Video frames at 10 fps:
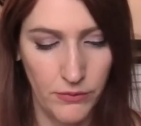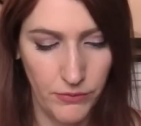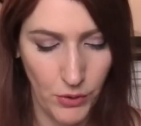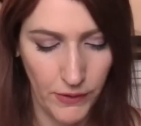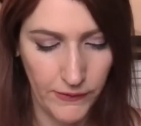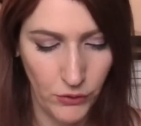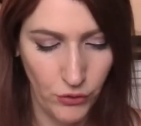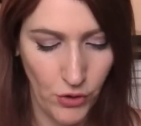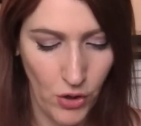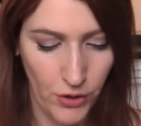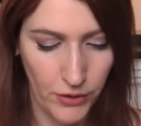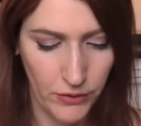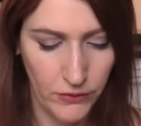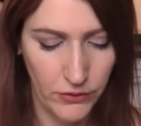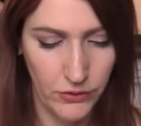Focus on your
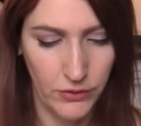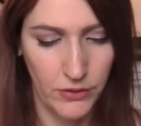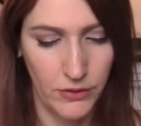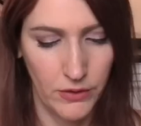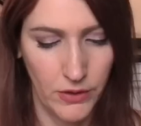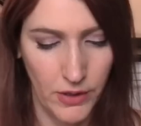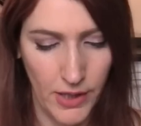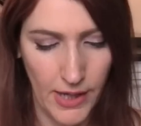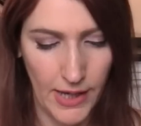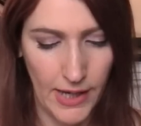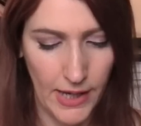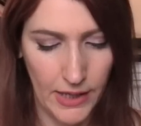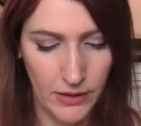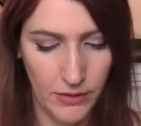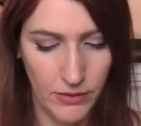heart
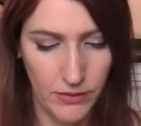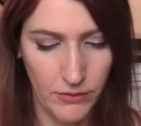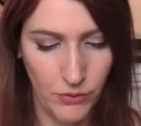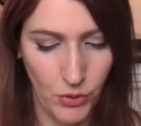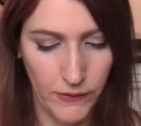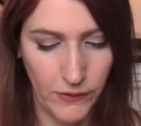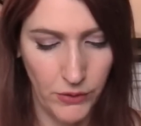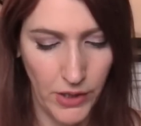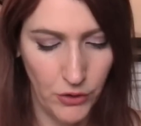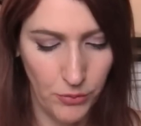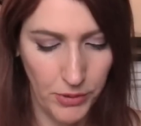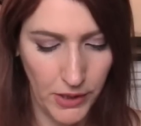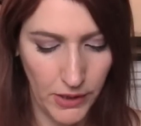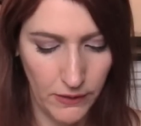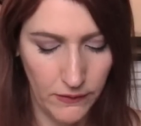and focus on inner
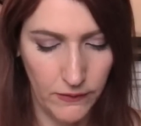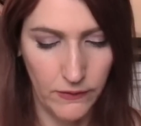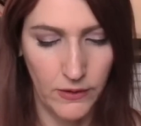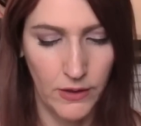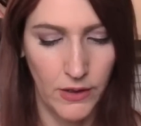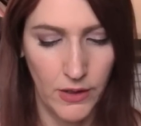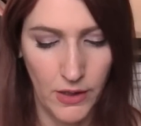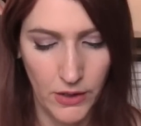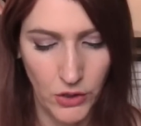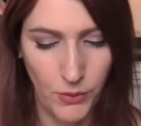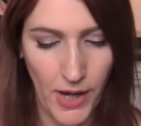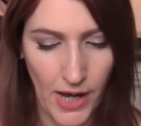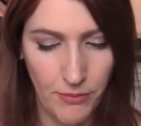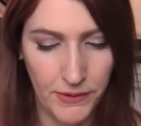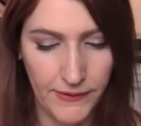peace. You
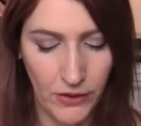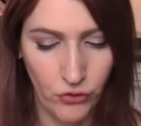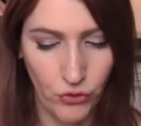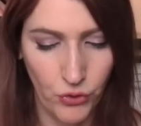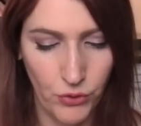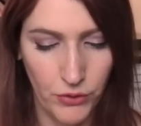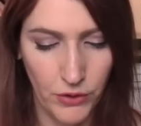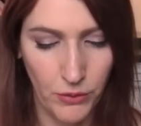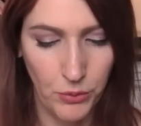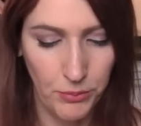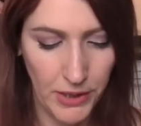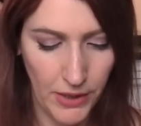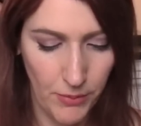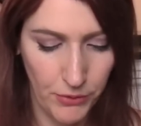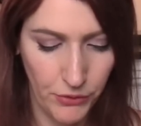have potential. There will be an
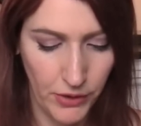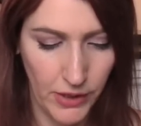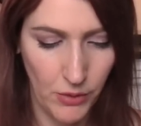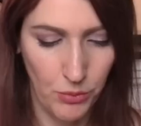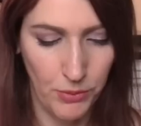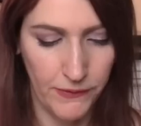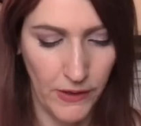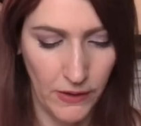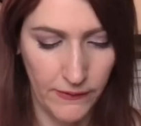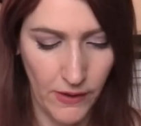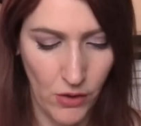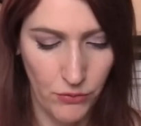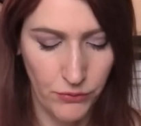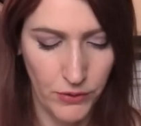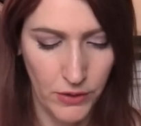opportunity that will present itself.